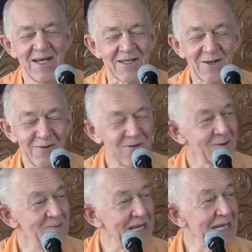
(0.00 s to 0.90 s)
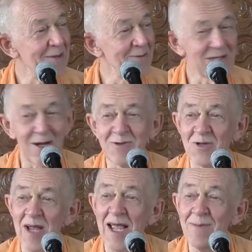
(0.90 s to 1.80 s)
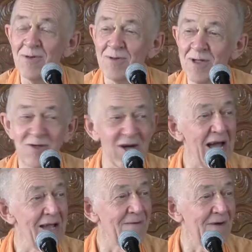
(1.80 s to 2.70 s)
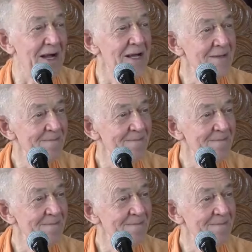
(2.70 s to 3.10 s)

So Rukmini was also able to drive, a,